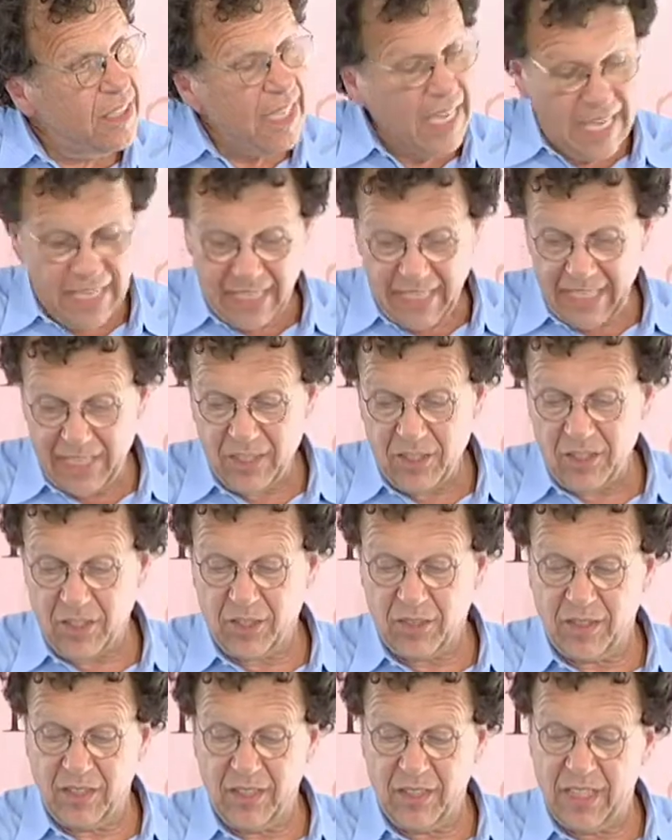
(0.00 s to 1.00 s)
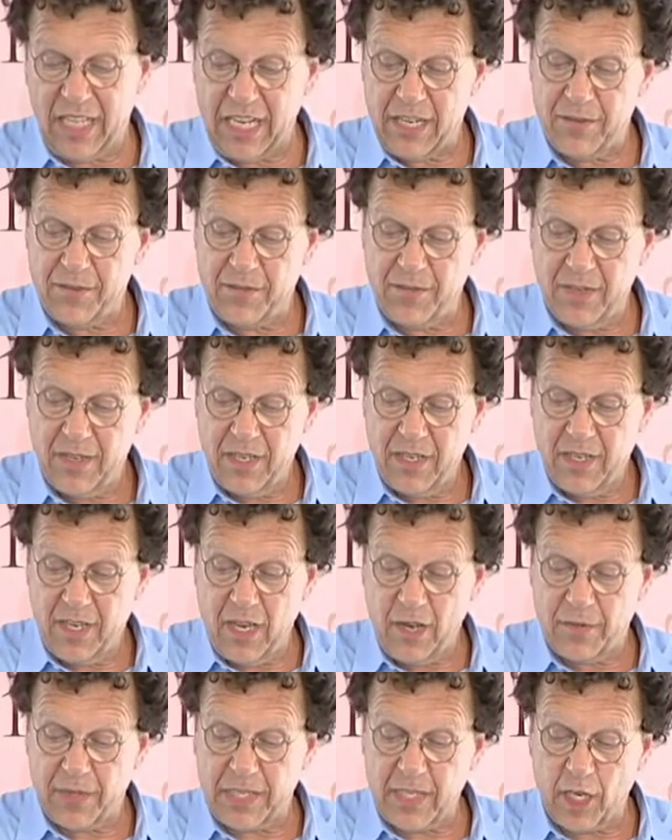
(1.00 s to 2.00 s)
and internal life
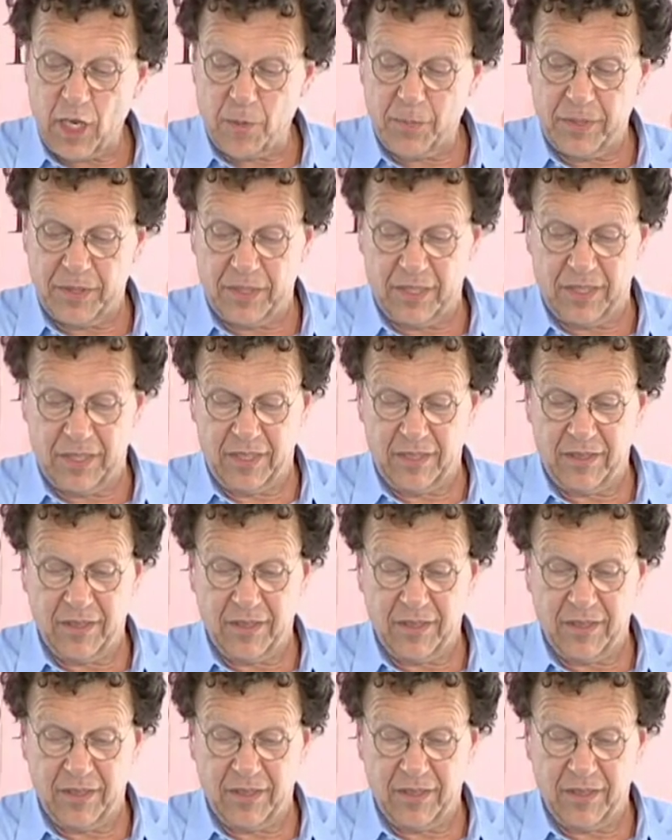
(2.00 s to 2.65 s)
of a carpenter.